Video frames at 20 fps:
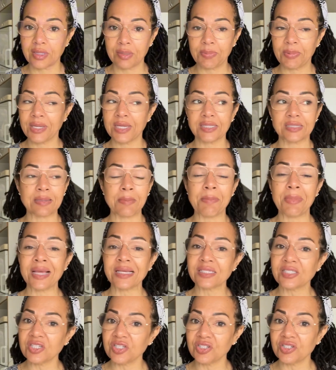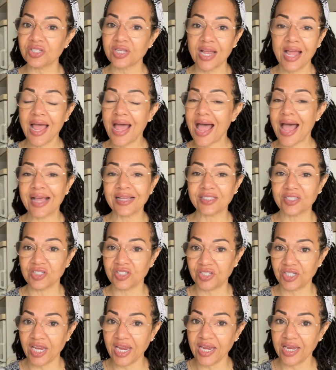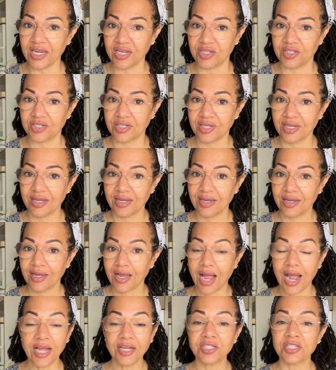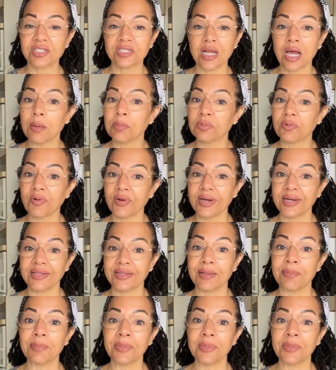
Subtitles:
because the message hasn't changed. I just upgraded the